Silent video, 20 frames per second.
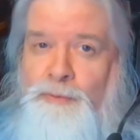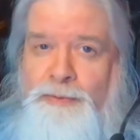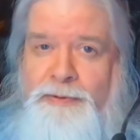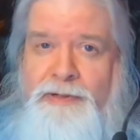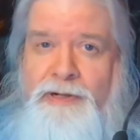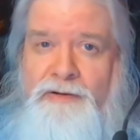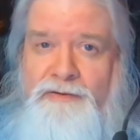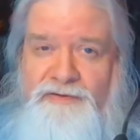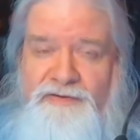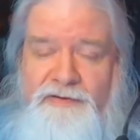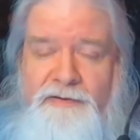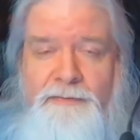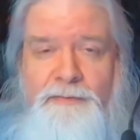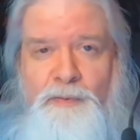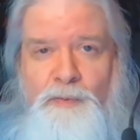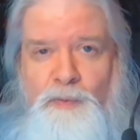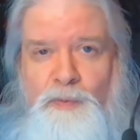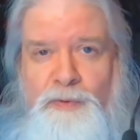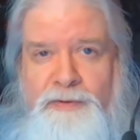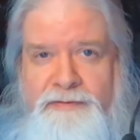pronounce
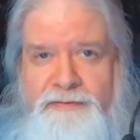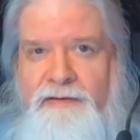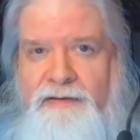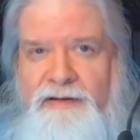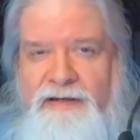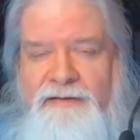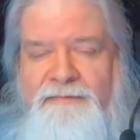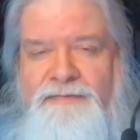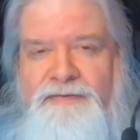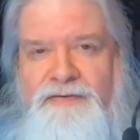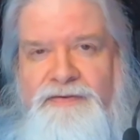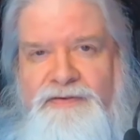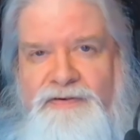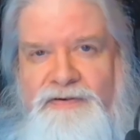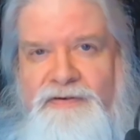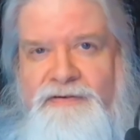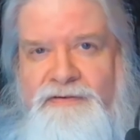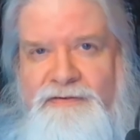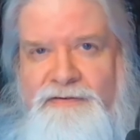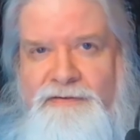them, with the
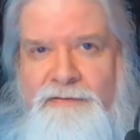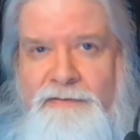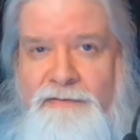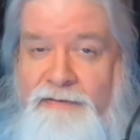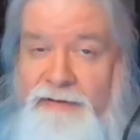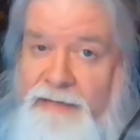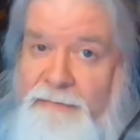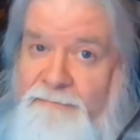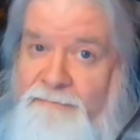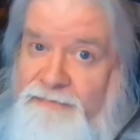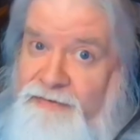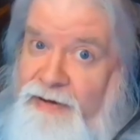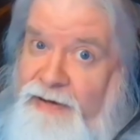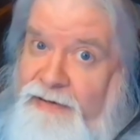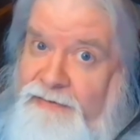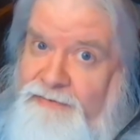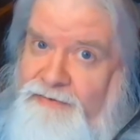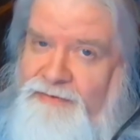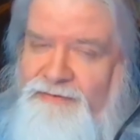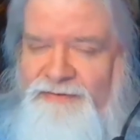emphasis, the
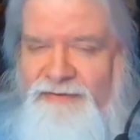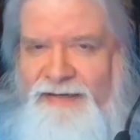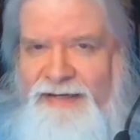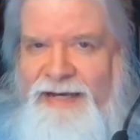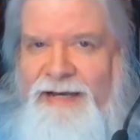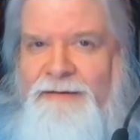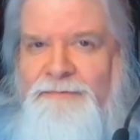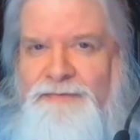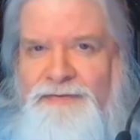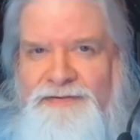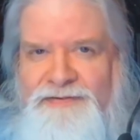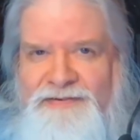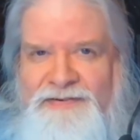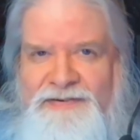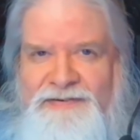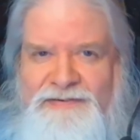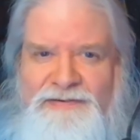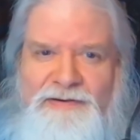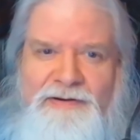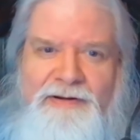emphasis, the
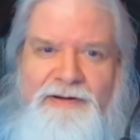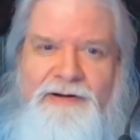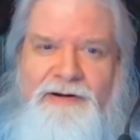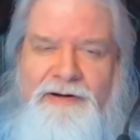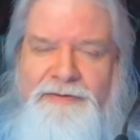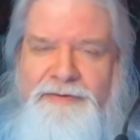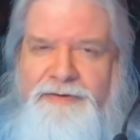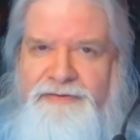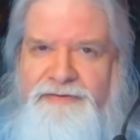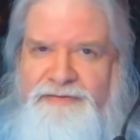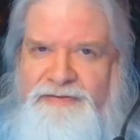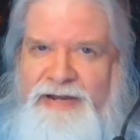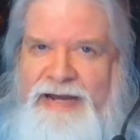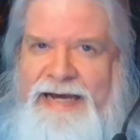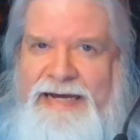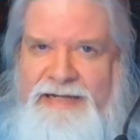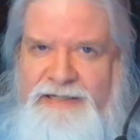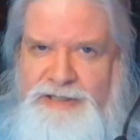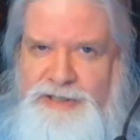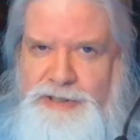emphasis on the
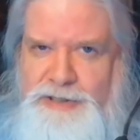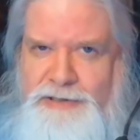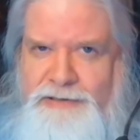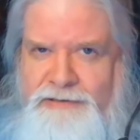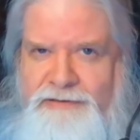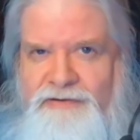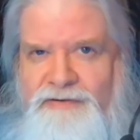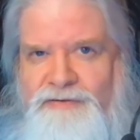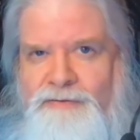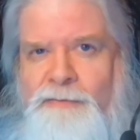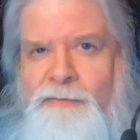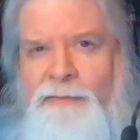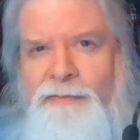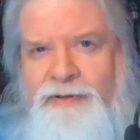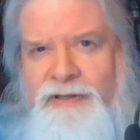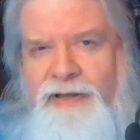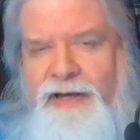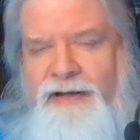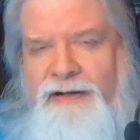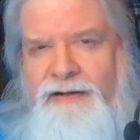zach. Just
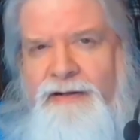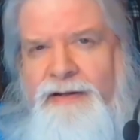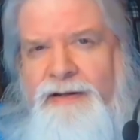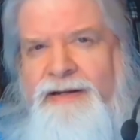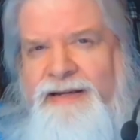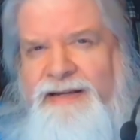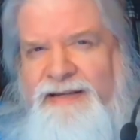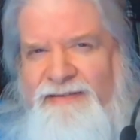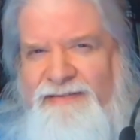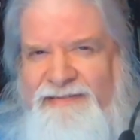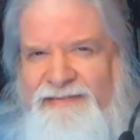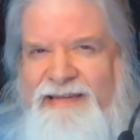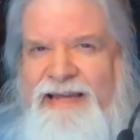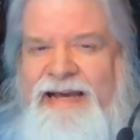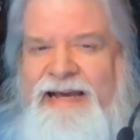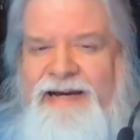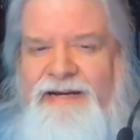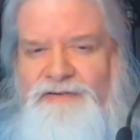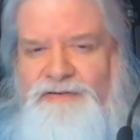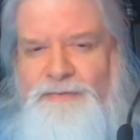remember that. It's
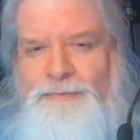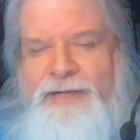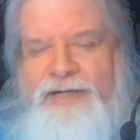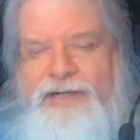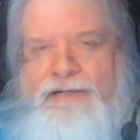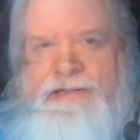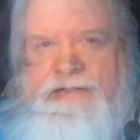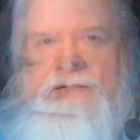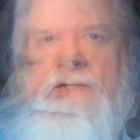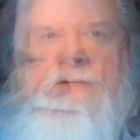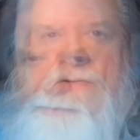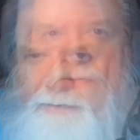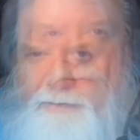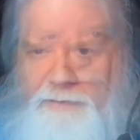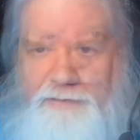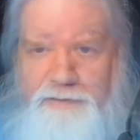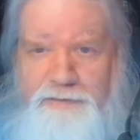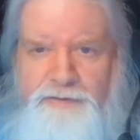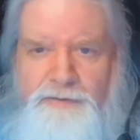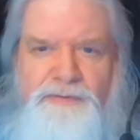zach, man.
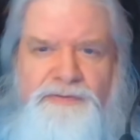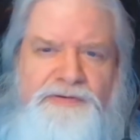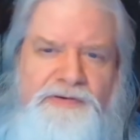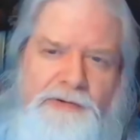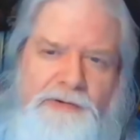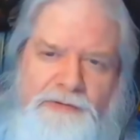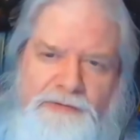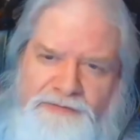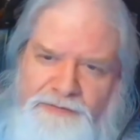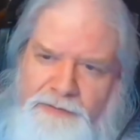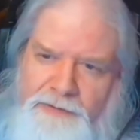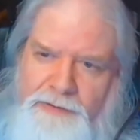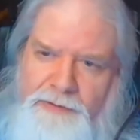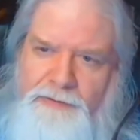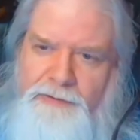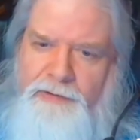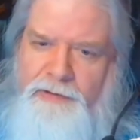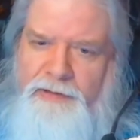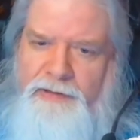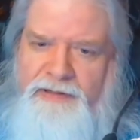Years and years
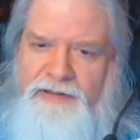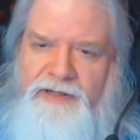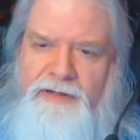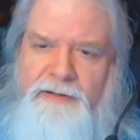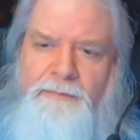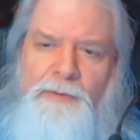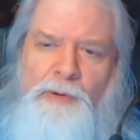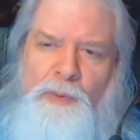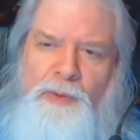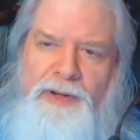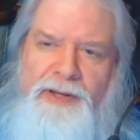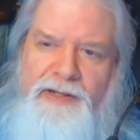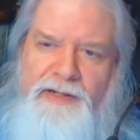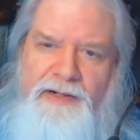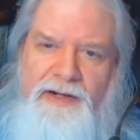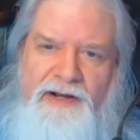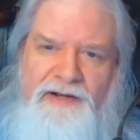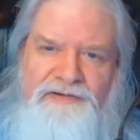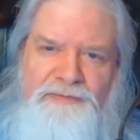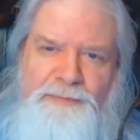ago, Kim Mohan
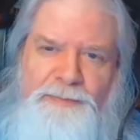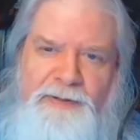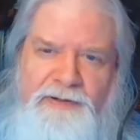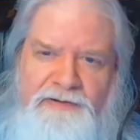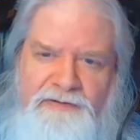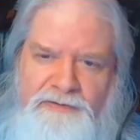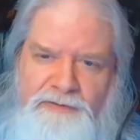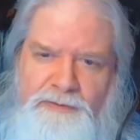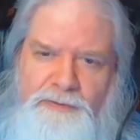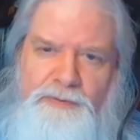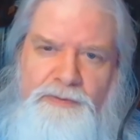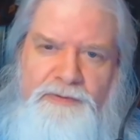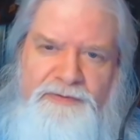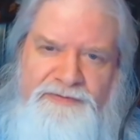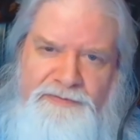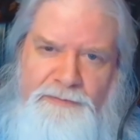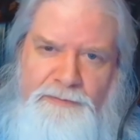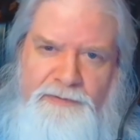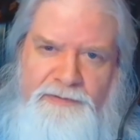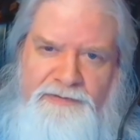asked me to do a
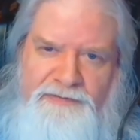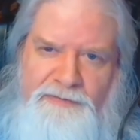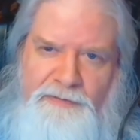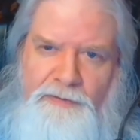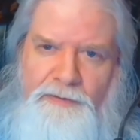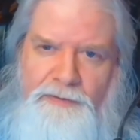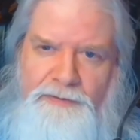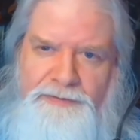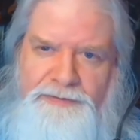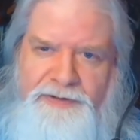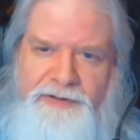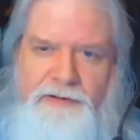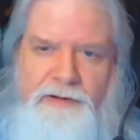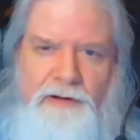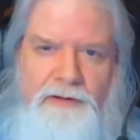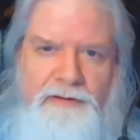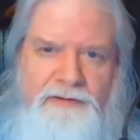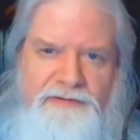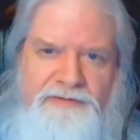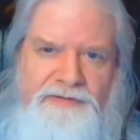series called The
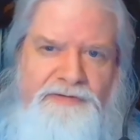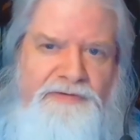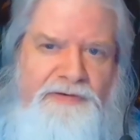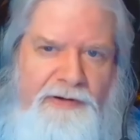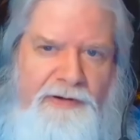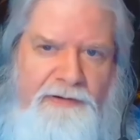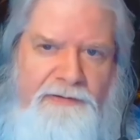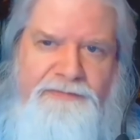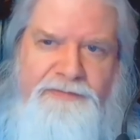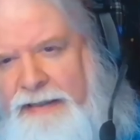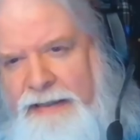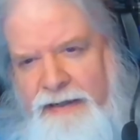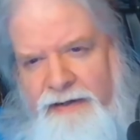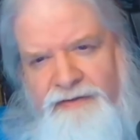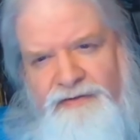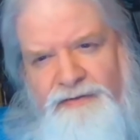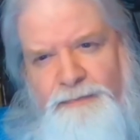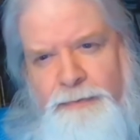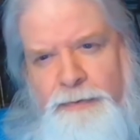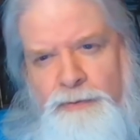Ecology's Up,
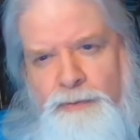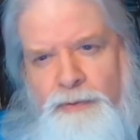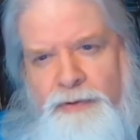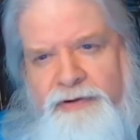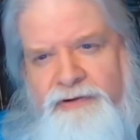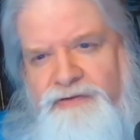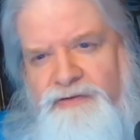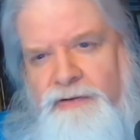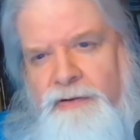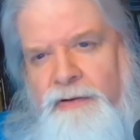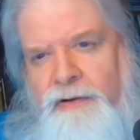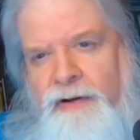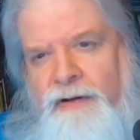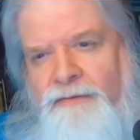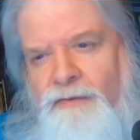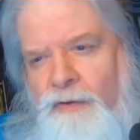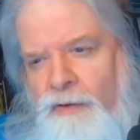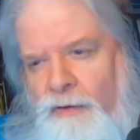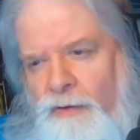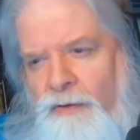exploration
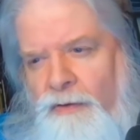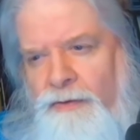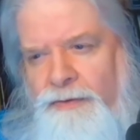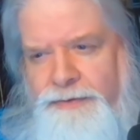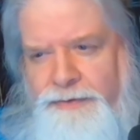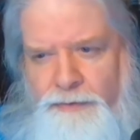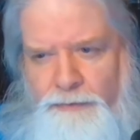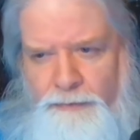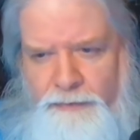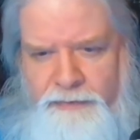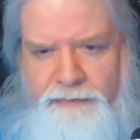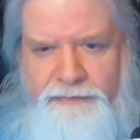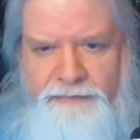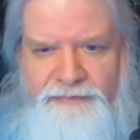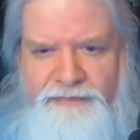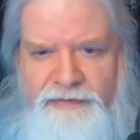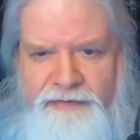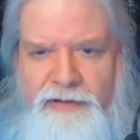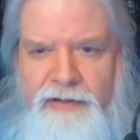of all the critters